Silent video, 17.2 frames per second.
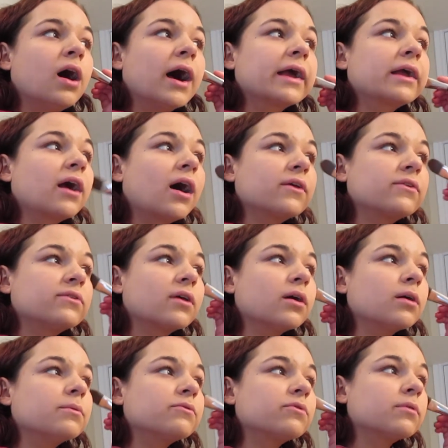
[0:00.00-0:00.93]
I got
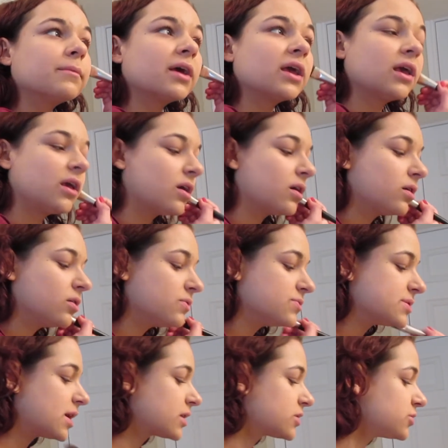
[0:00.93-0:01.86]
some from my aunt
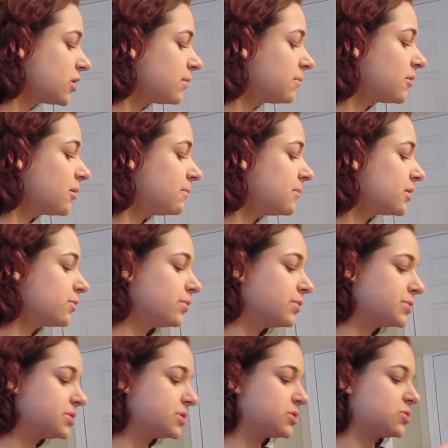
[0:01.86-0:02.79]
who's actually a Bare
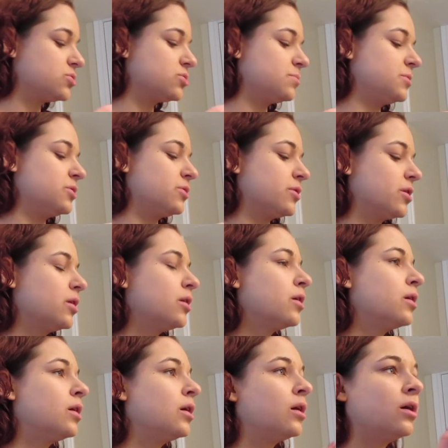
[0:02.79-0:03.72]
Minerals distributor
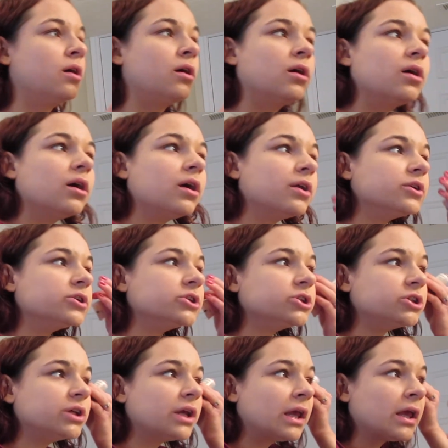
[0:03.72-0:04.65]
and
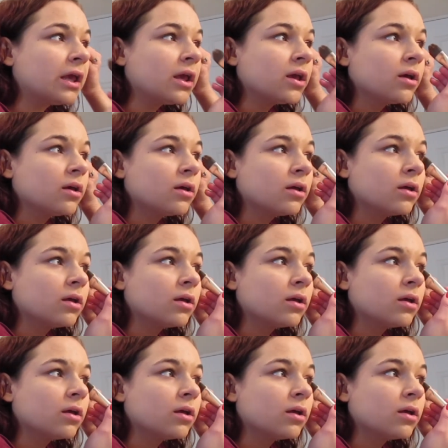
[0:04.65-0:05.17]
she